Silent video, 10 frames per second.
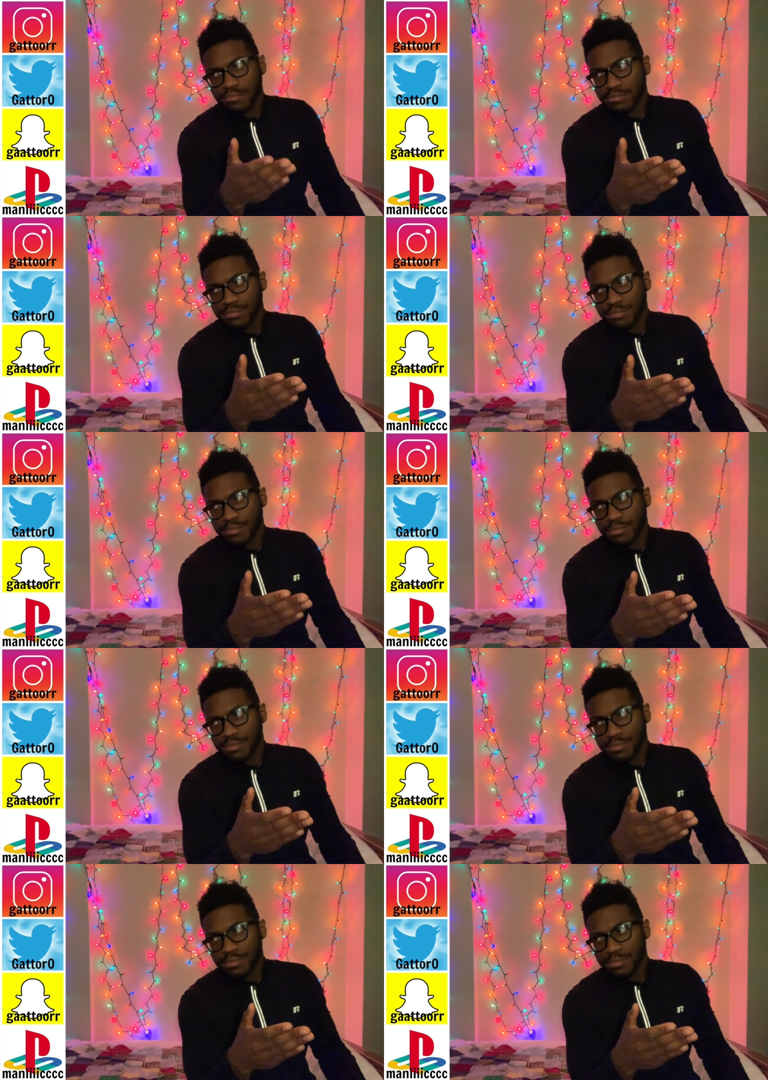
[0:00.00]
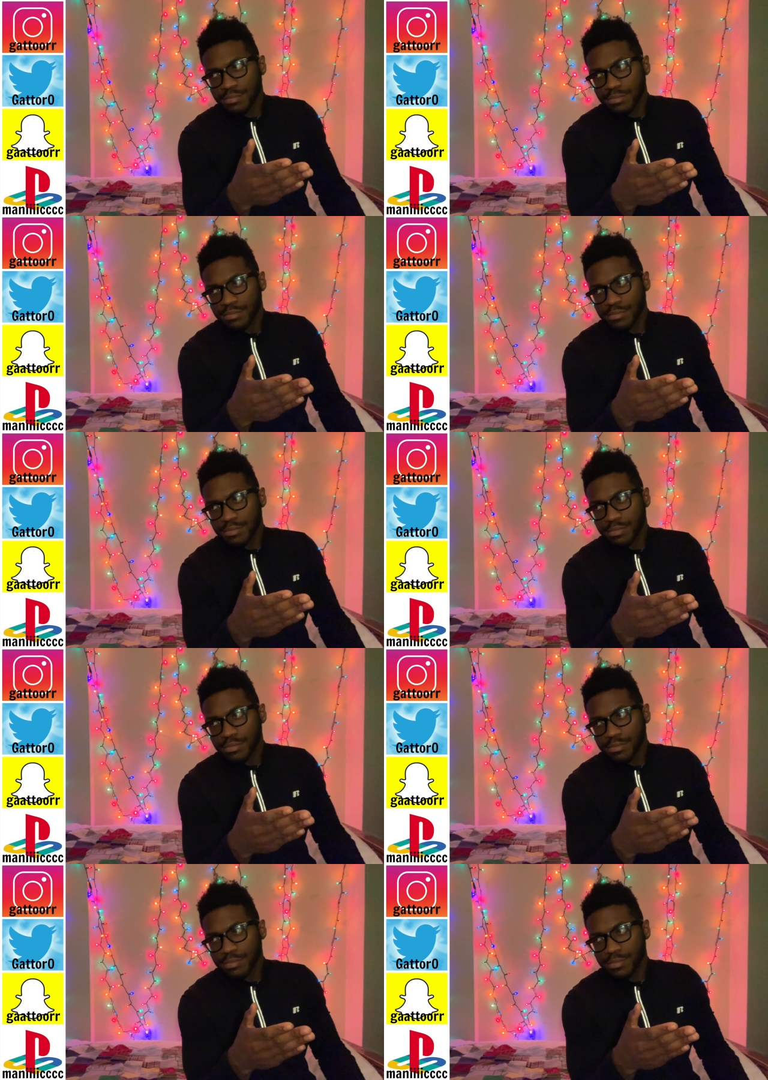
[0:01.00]

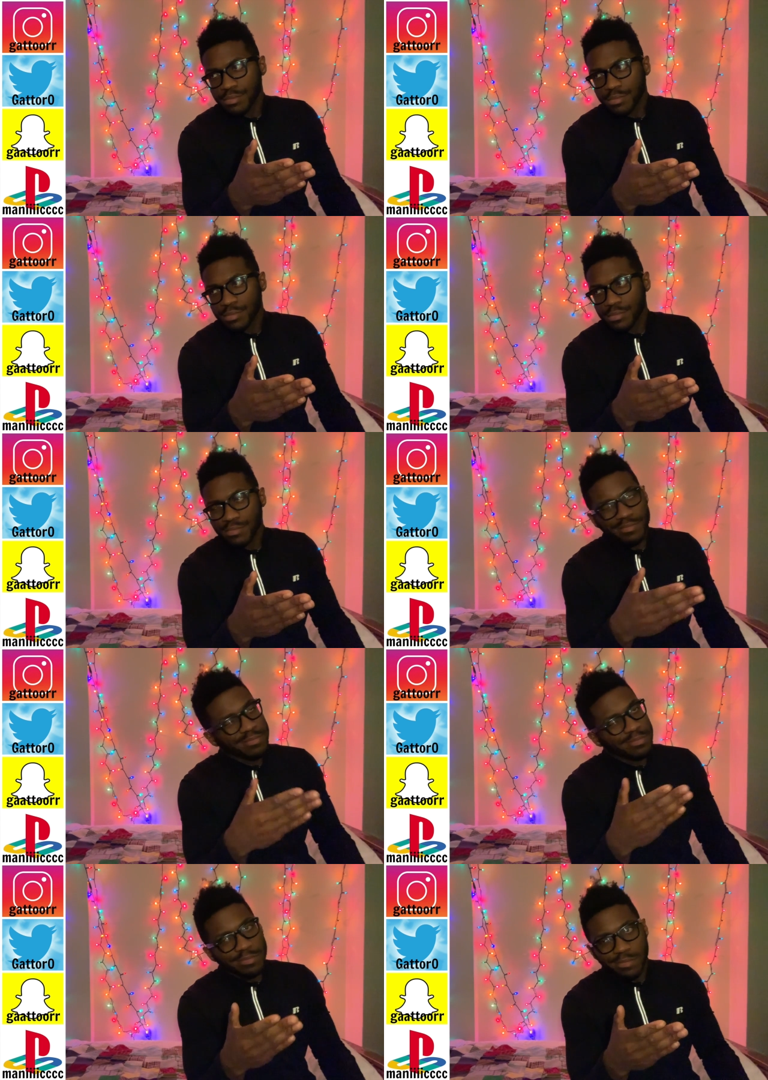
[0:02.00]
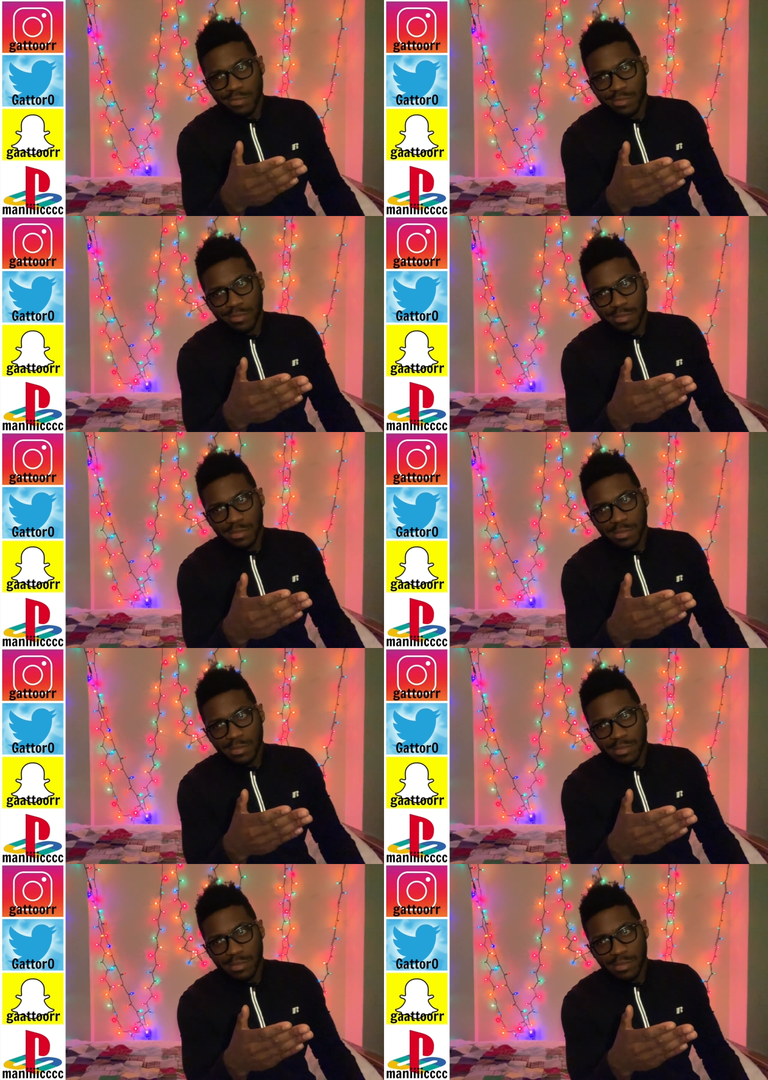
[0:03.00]
Nobody speaks.